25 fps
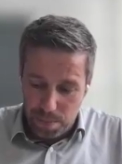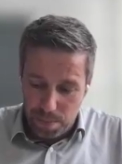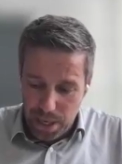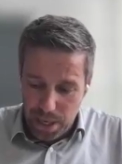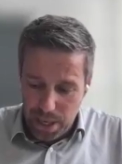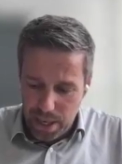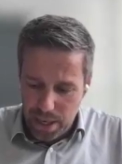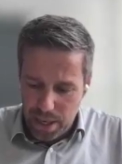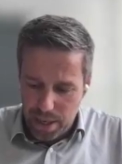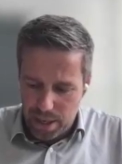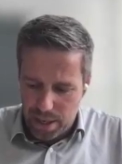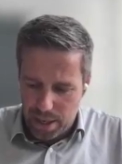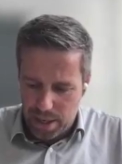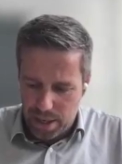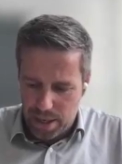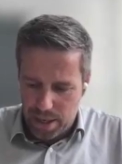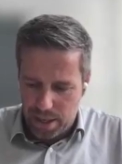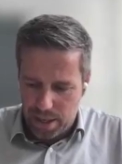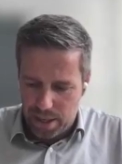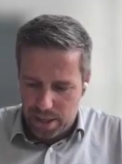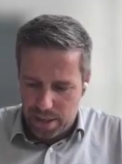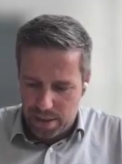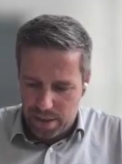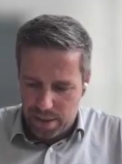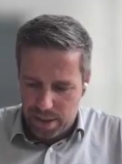for me,
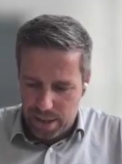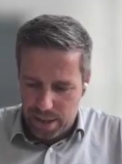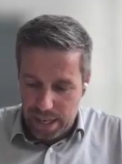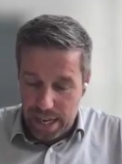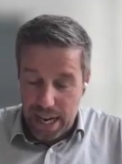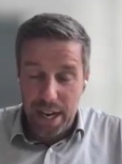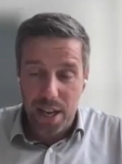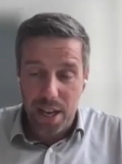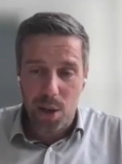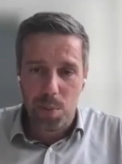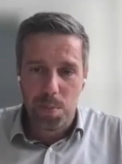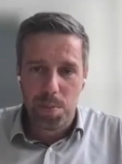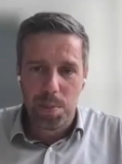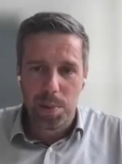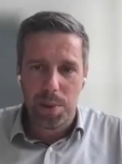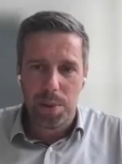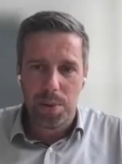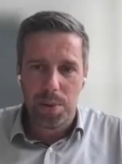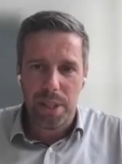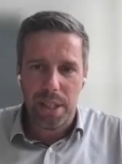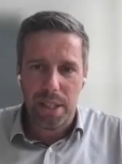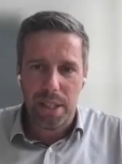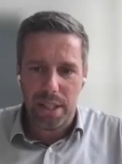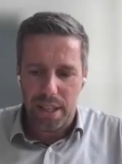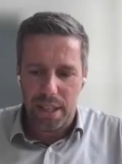an
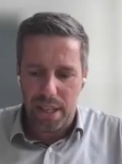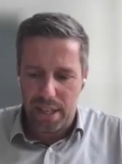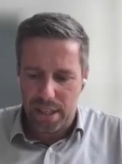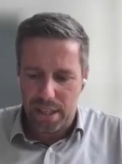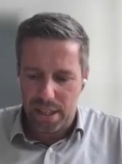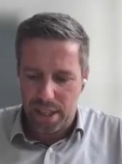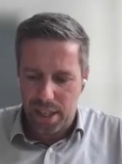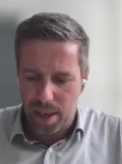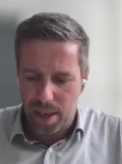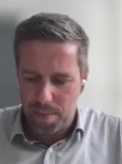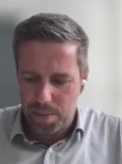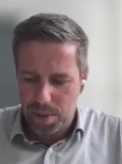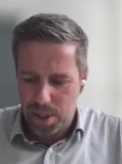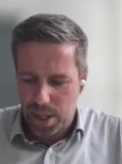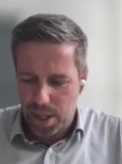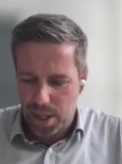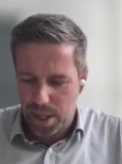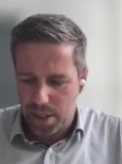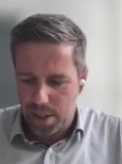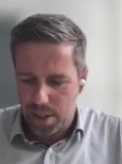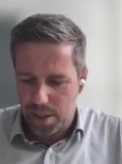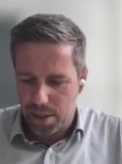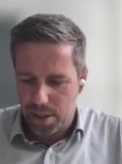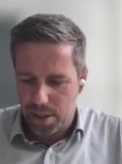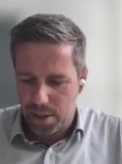eye-opener and a game
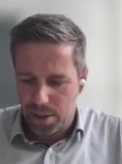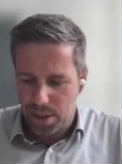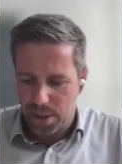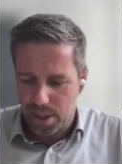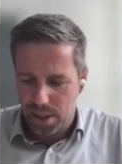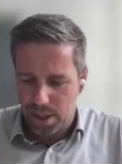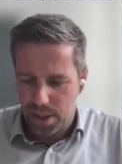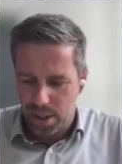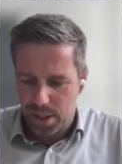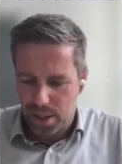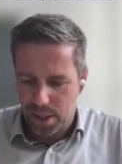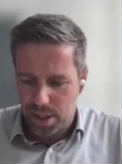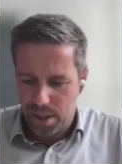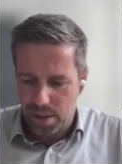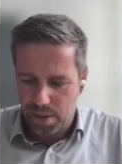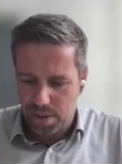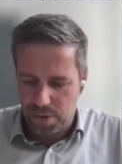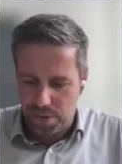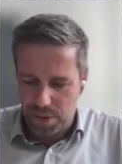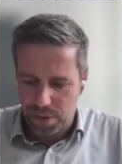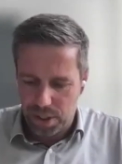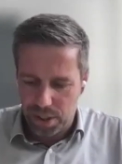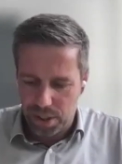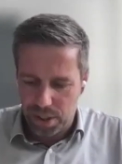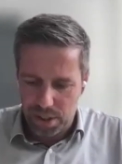changer in the
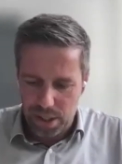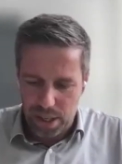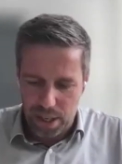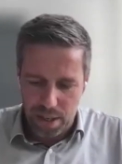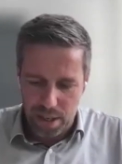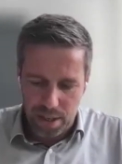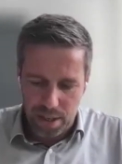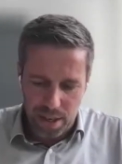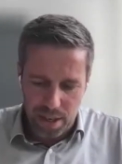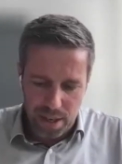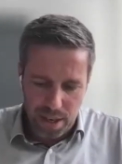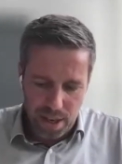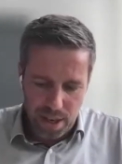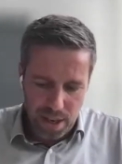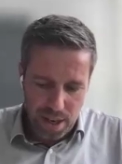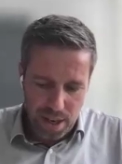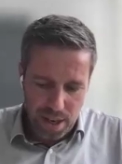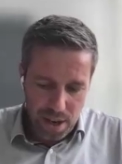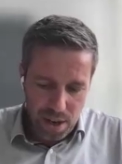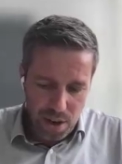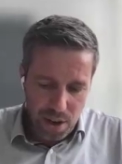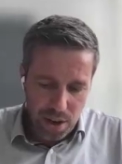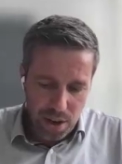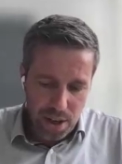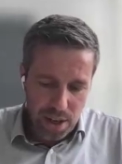field. And
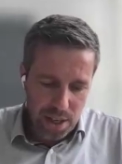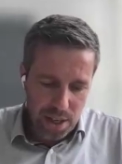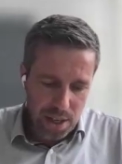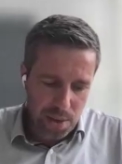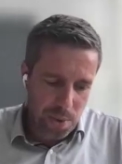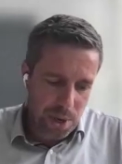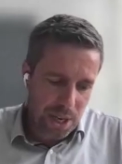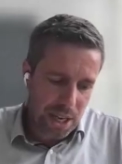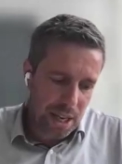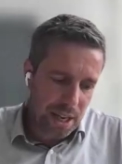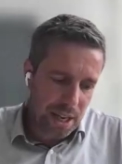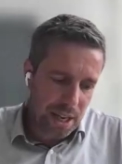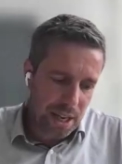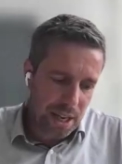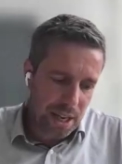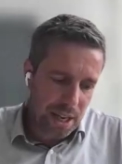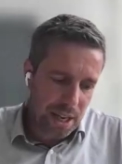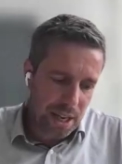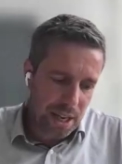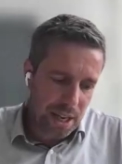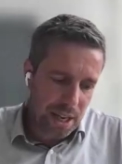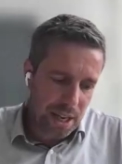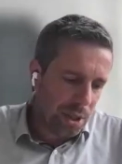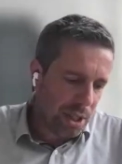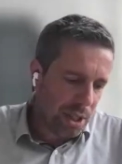luckily, we can
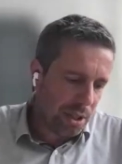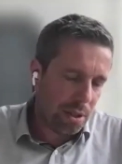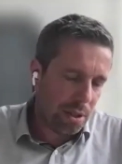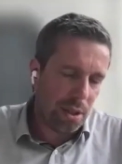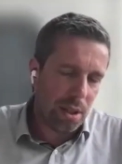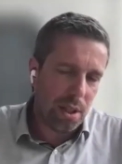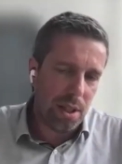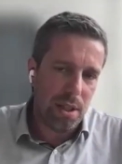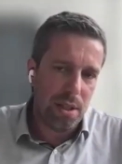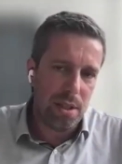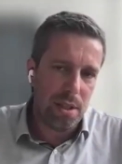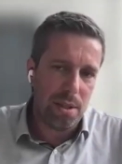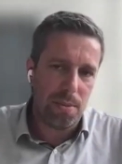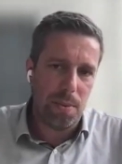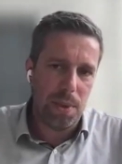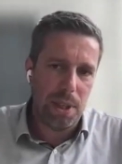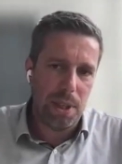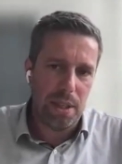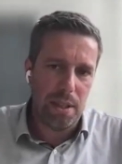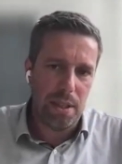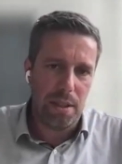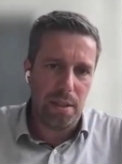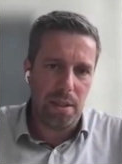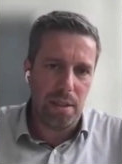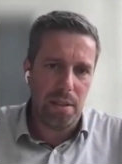now do these studies
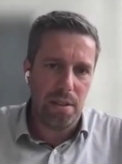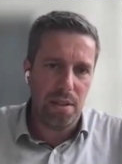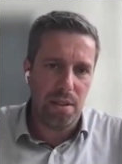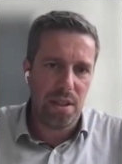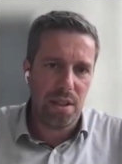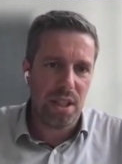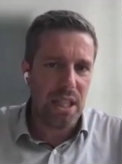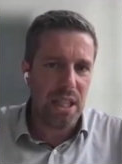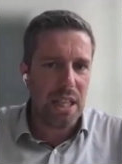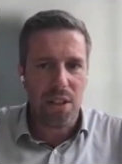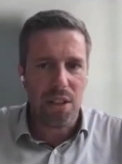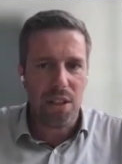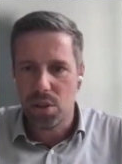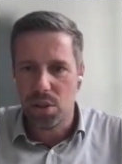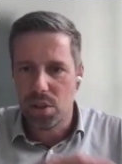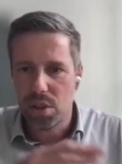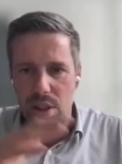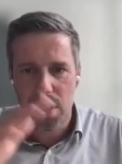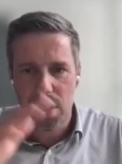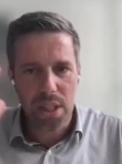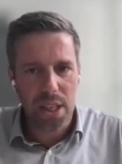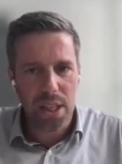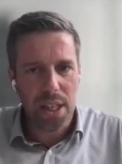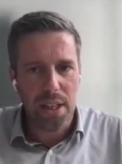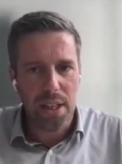with
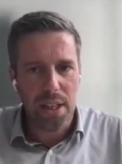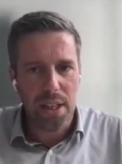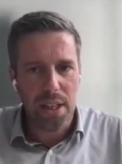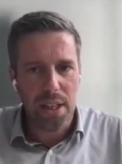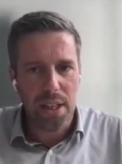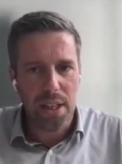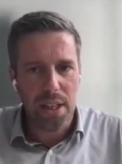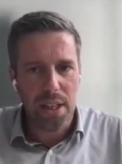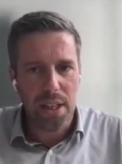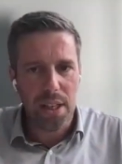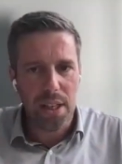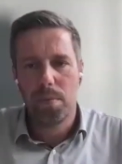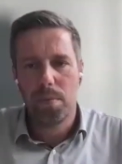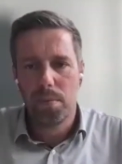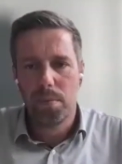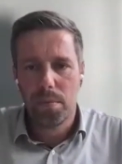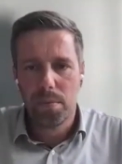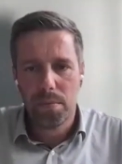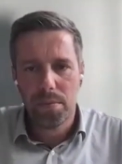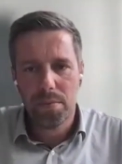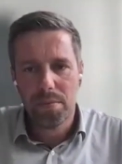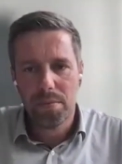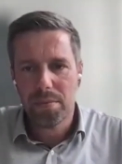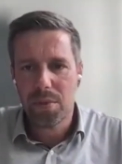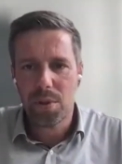single-cell
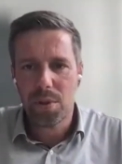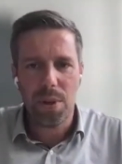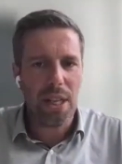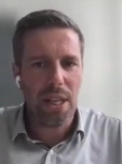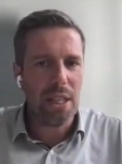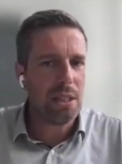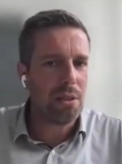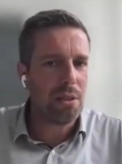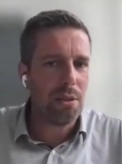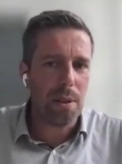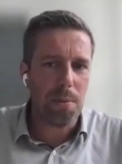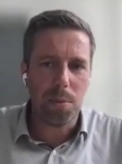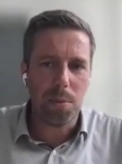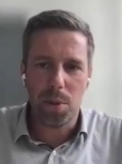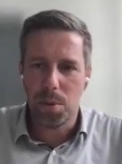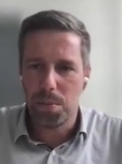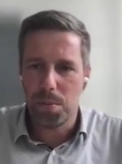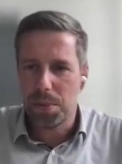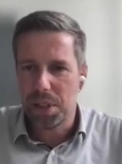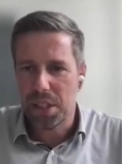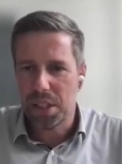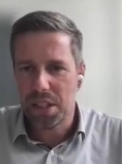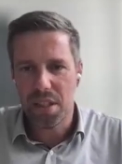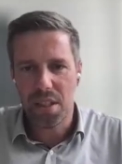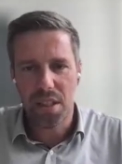
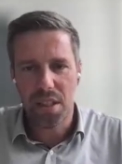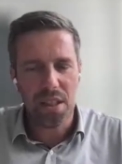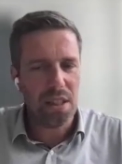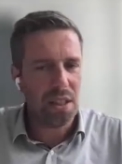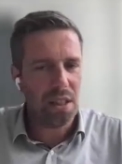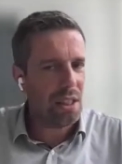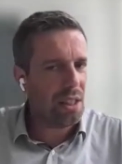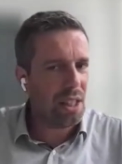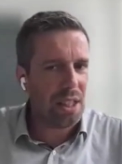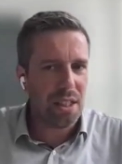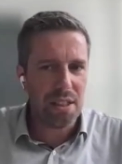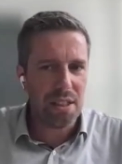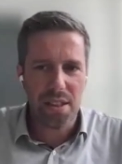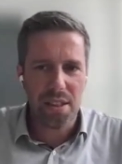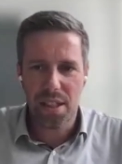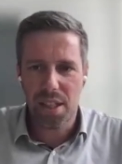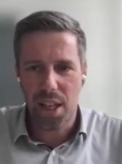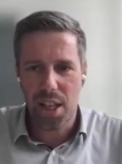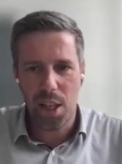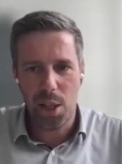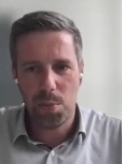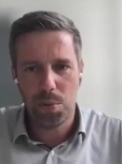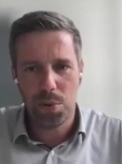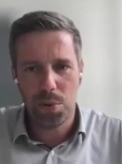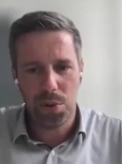transcriptomics and
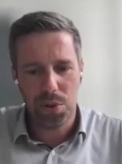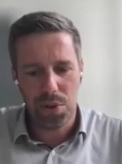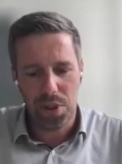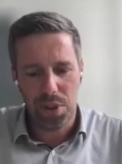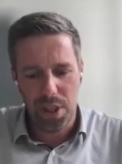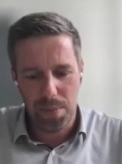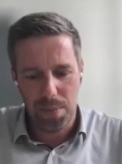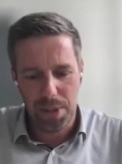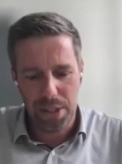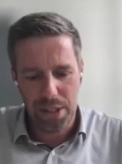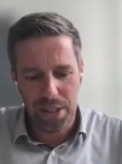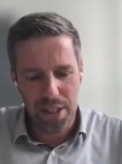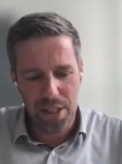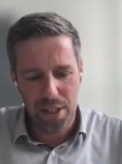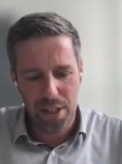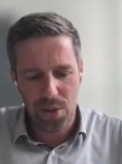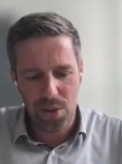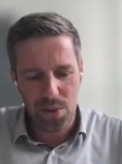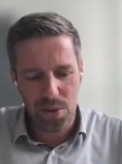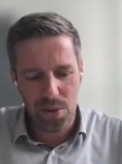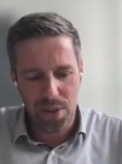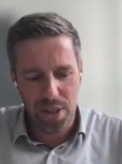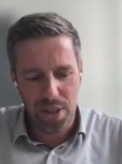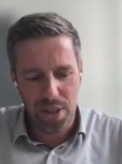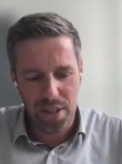single-cell proteomics and
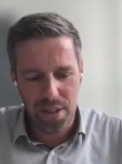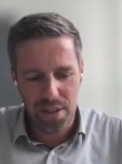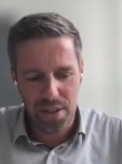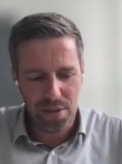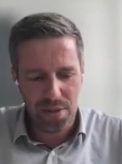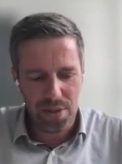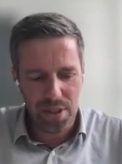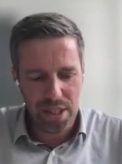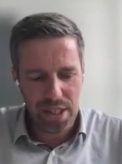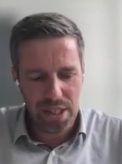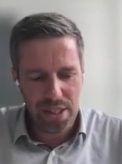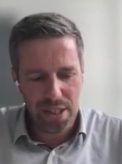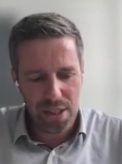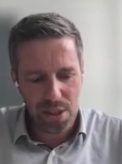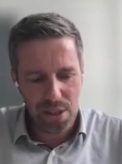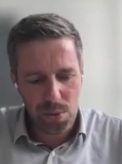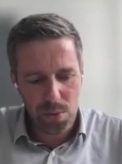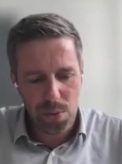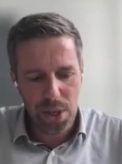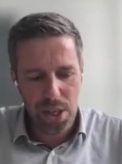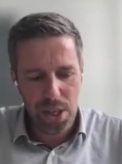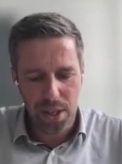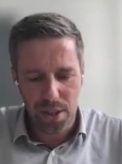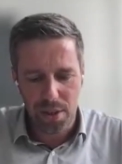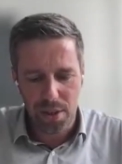so on. So this
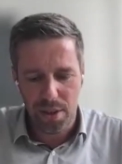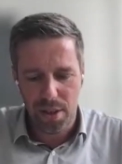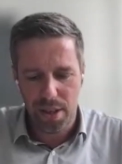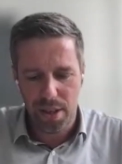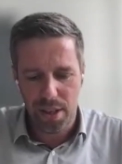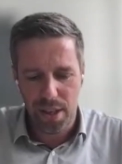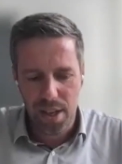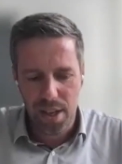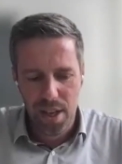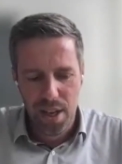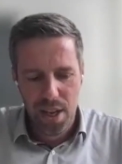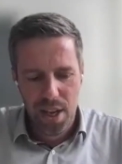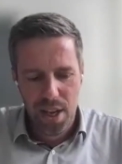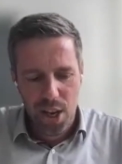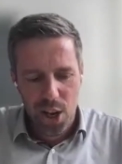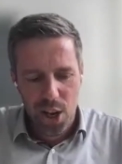is really going to